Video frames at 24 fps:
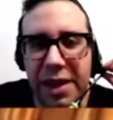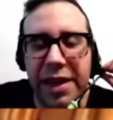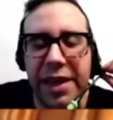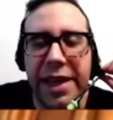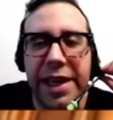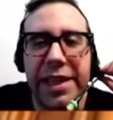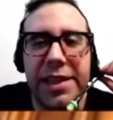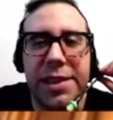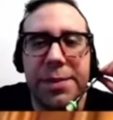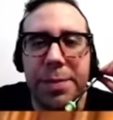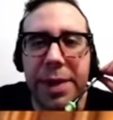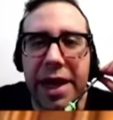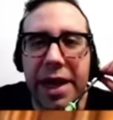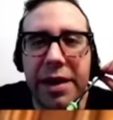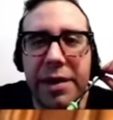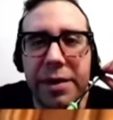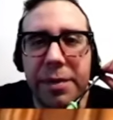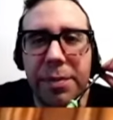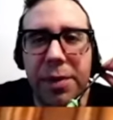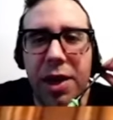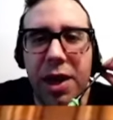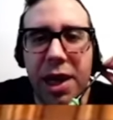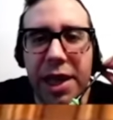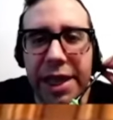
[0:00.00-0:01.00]
It's
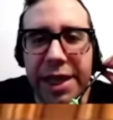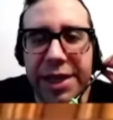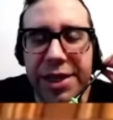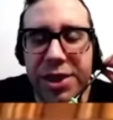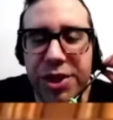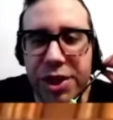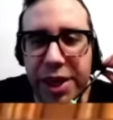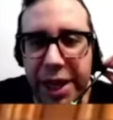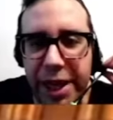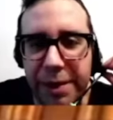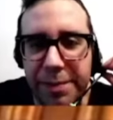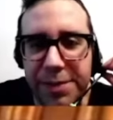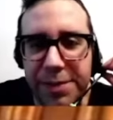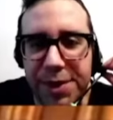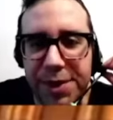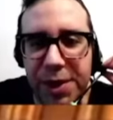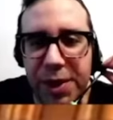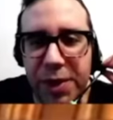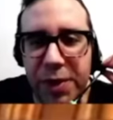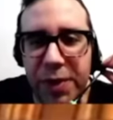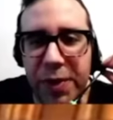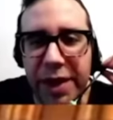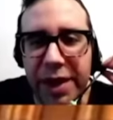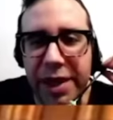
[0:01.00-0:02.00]
parabolic shape.
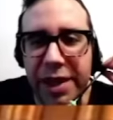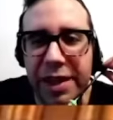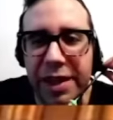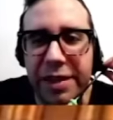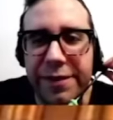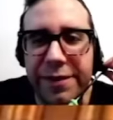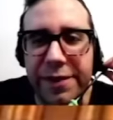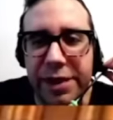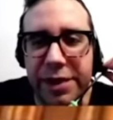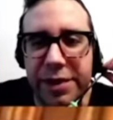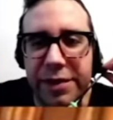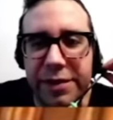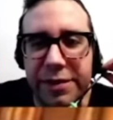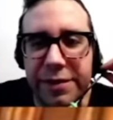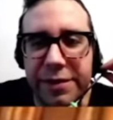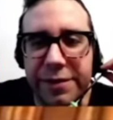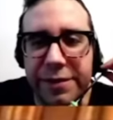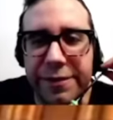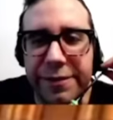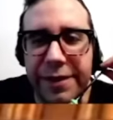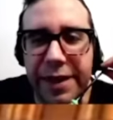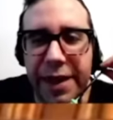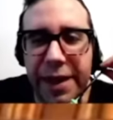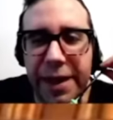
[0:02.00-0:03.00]
So if you've